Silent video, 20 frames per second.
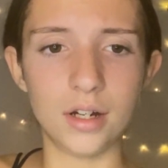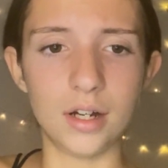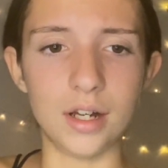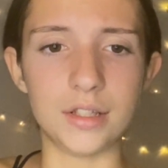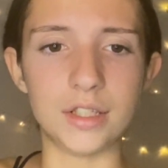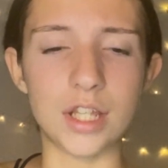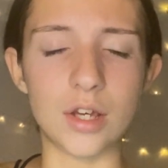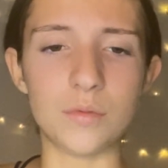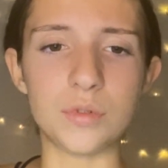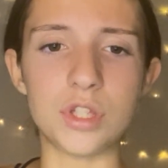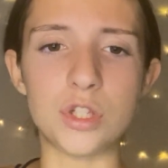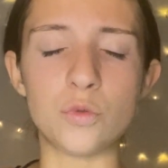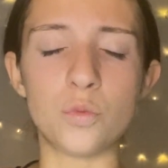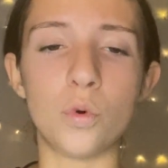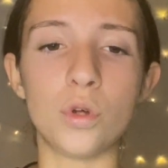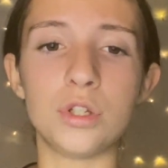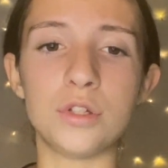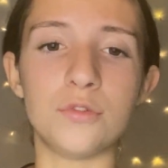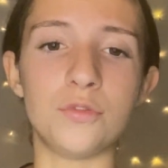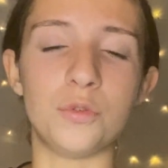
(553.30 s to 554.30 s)
And there was this
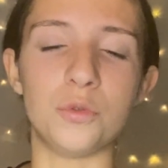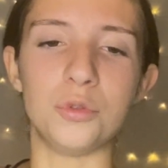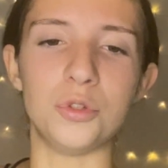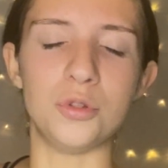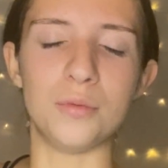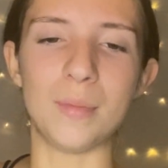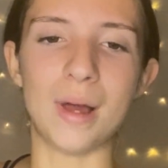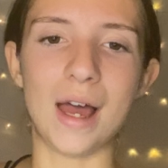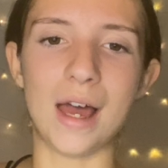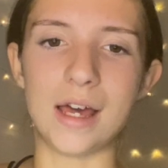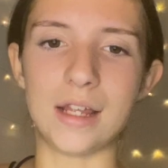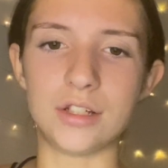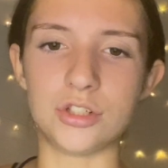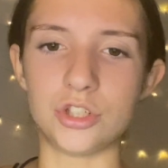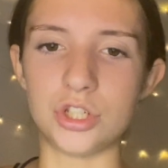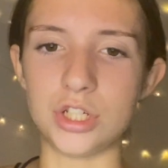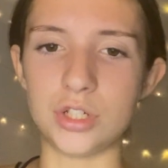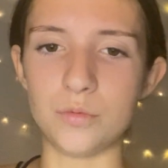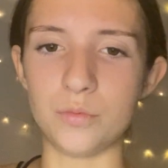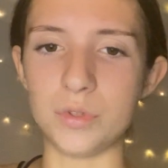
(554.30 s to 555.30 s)
wonderful new man.
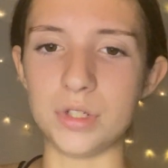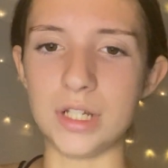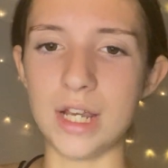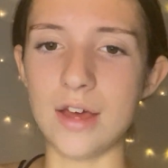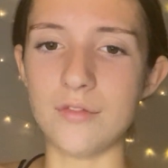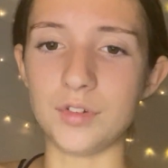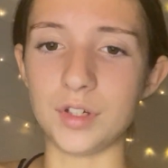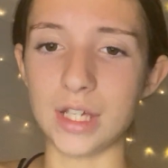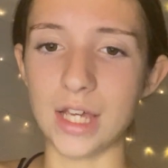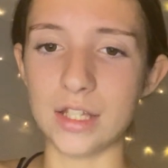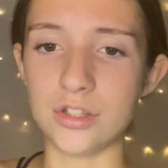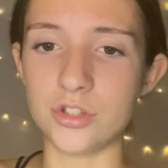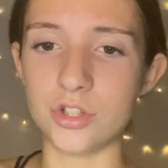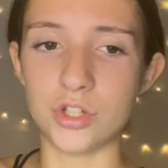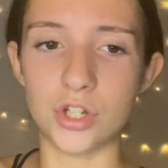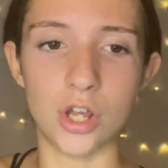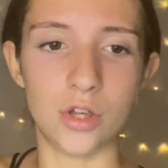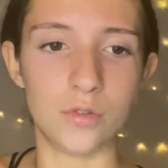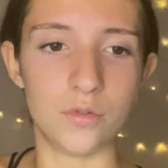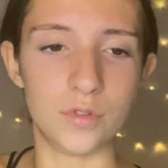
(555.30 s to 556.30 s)
She would never get to
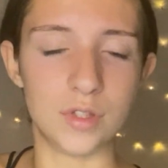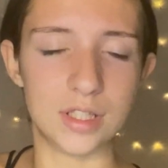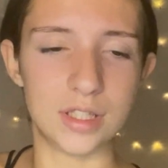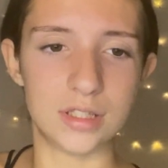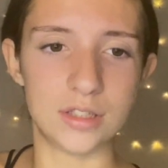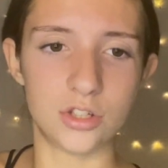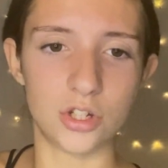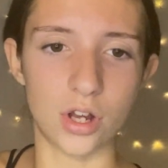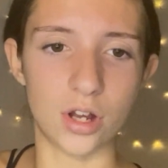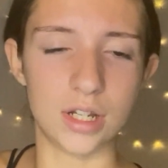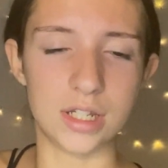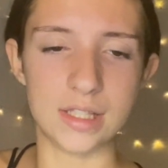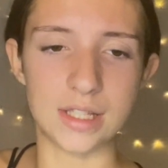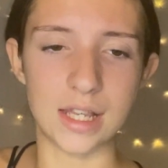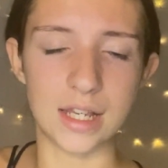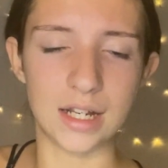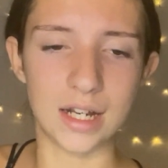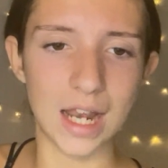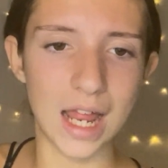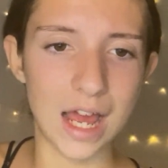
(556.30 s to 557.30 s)
know this Charlie
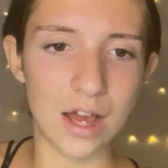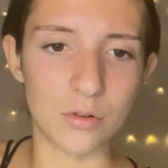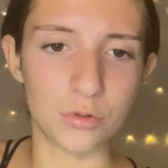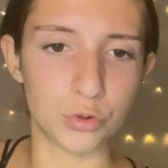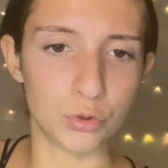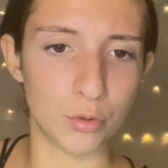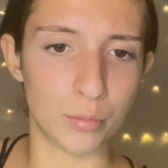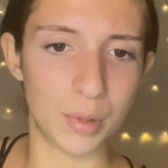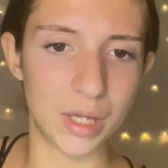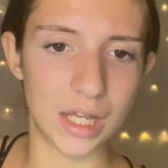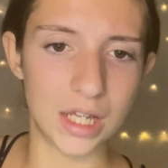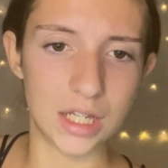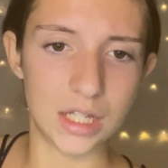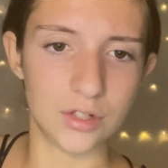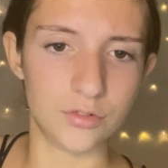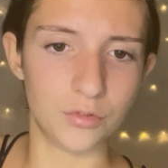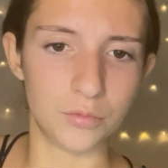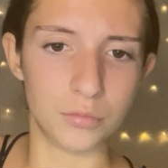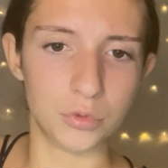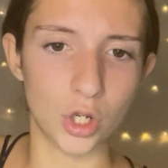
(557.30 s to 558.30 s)
St. Cloud who
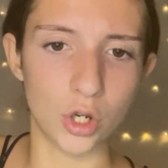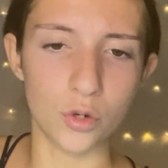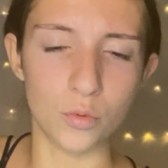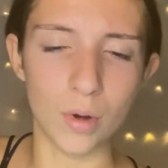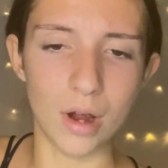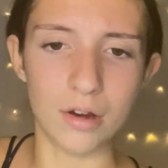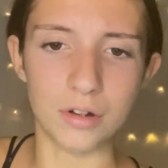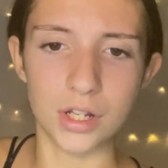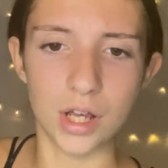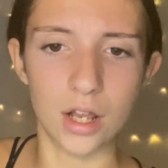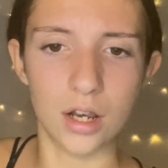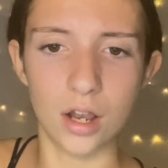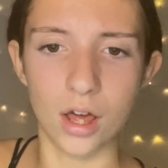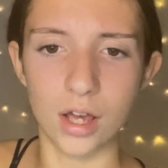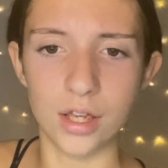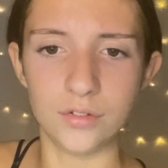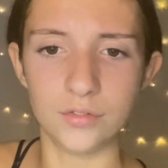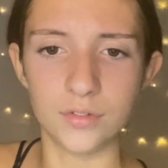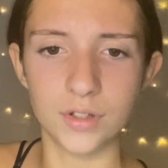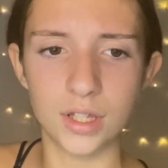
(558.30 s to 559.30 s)
appeared from nowhere in her
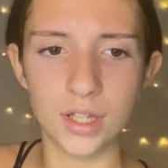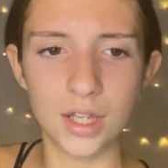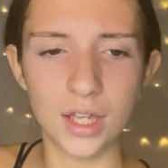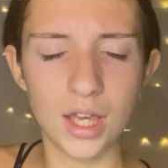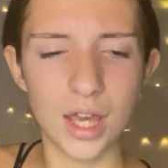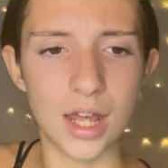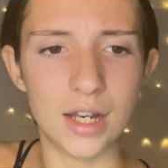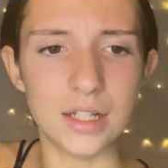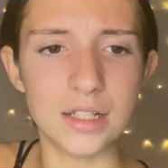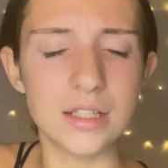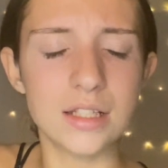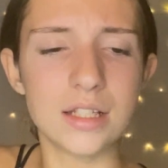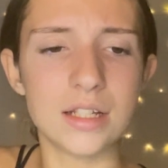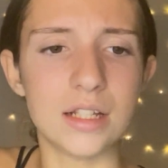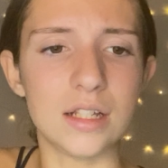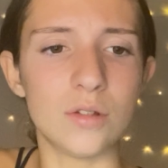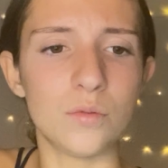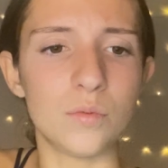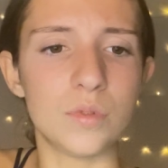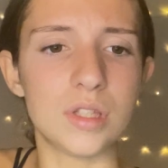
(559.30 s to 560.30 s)
life and
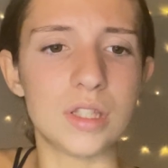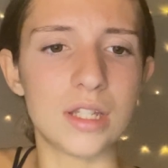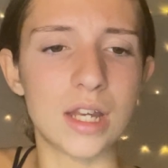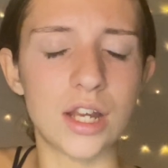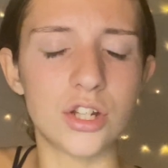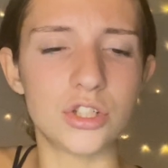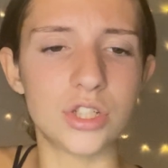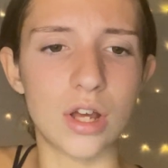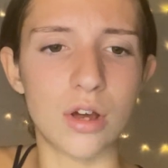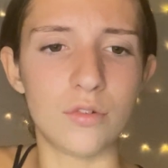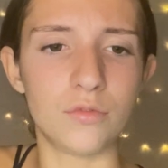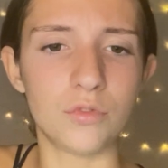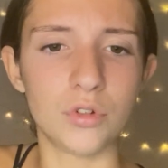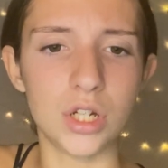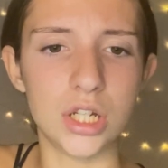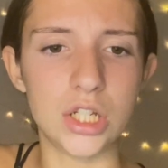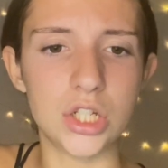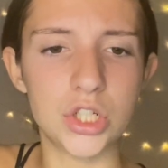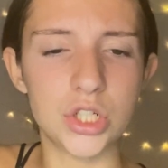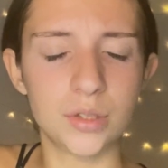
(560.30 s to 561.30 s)
instantly was snatched out of
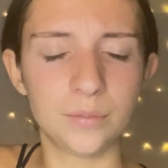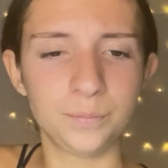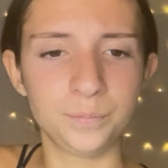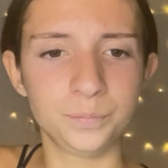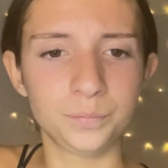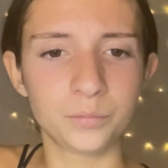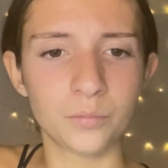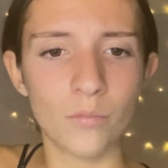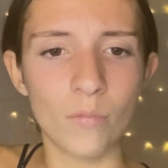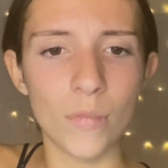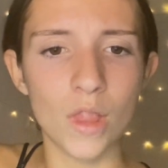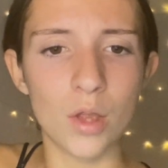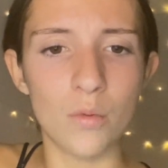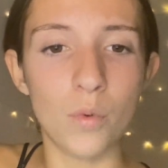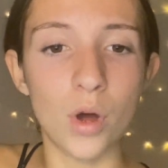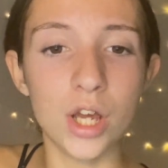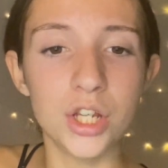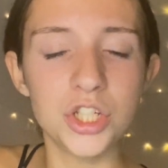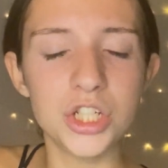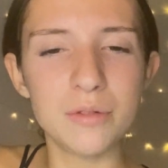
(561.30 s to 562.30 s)
reach.
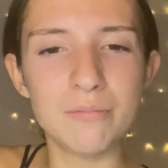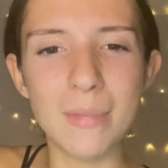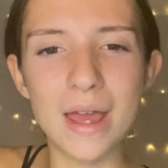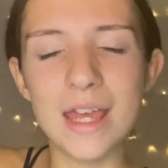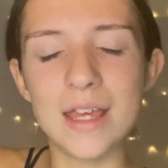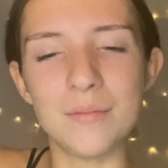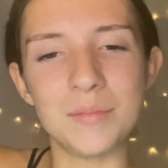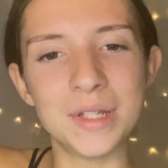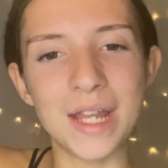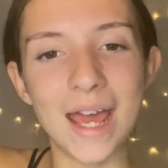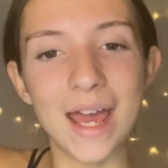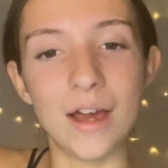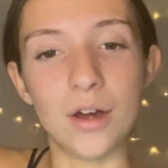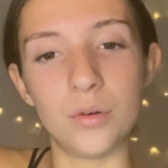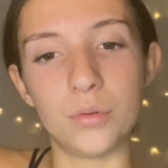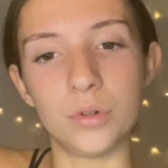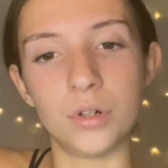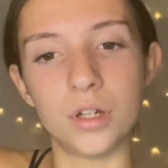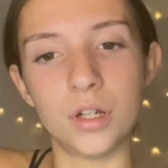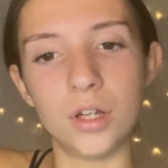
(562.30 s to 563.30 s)
Why has she met him
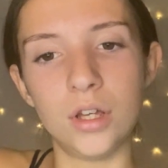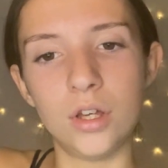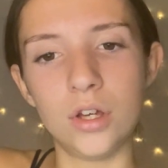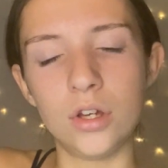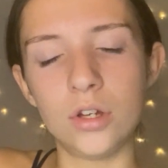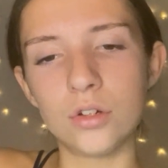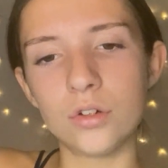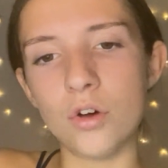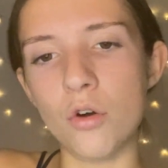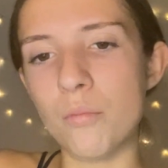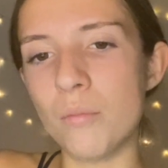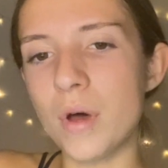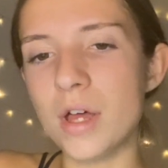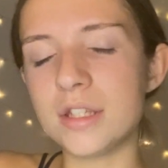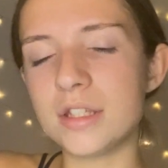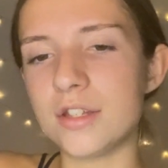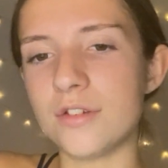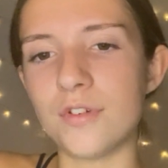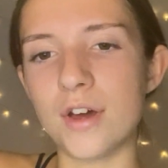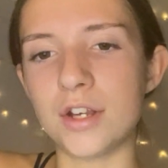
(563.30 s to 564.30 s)
now? God
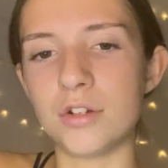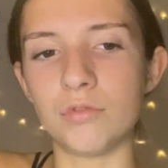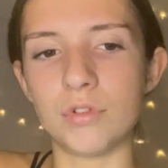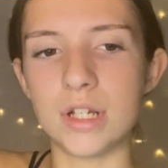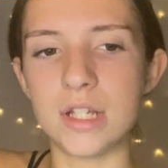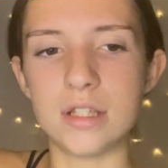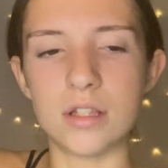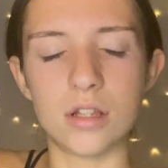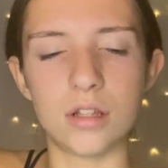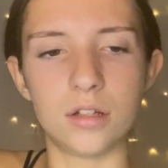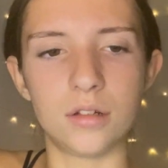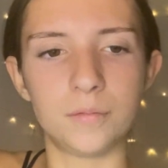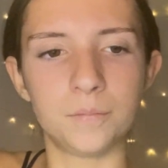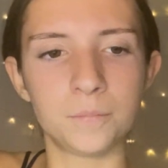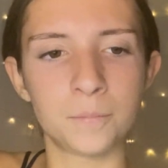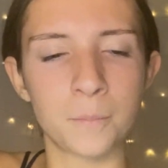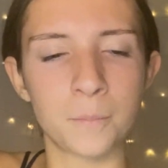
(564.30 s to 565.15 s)
must have had a reason.